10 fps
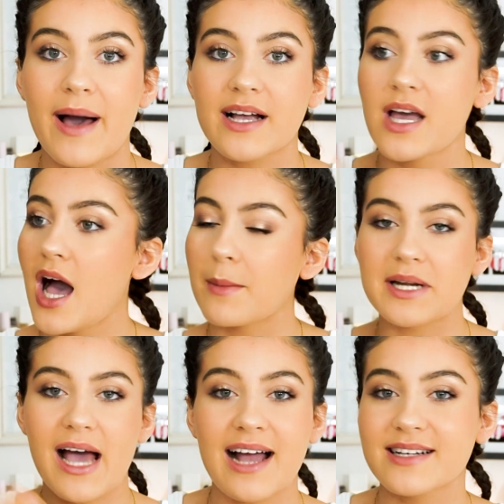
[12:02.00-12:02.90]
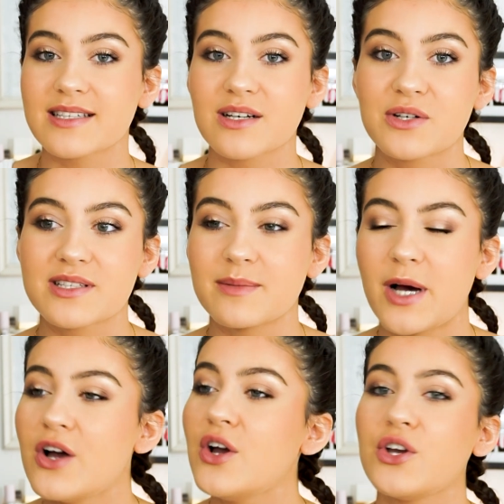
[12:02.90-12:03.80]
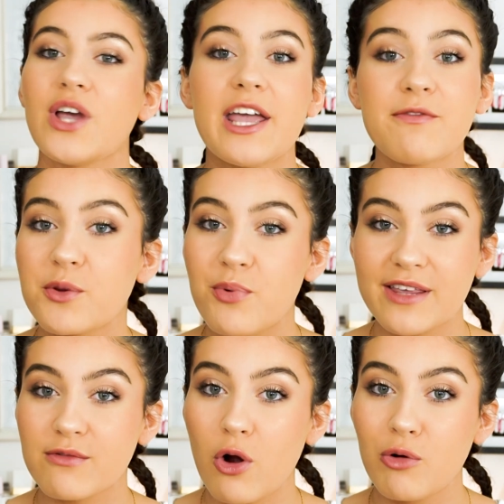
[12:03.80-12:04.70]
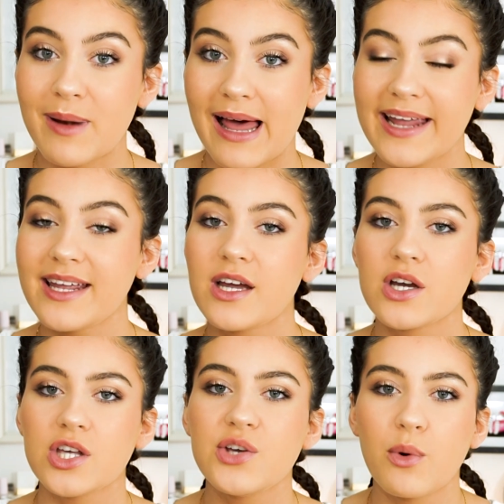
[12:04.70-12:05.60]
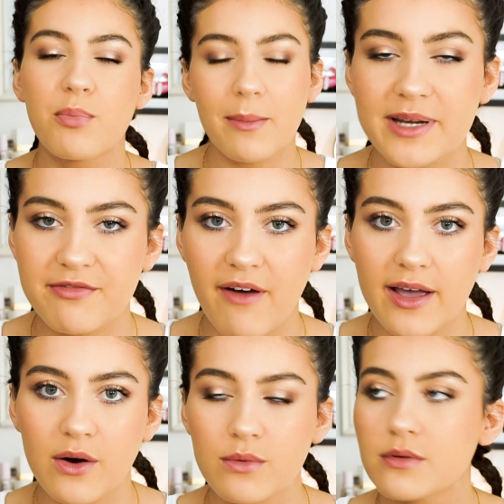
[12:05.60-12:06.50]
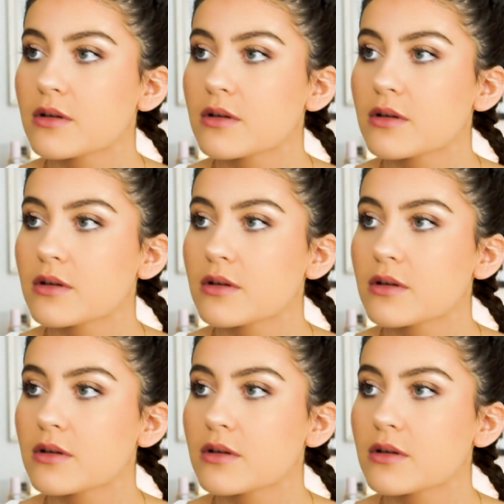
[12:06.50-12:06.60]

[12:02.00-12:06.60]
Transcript: back, I'm gonna act as a customer. If you break the role play, you will probably fail.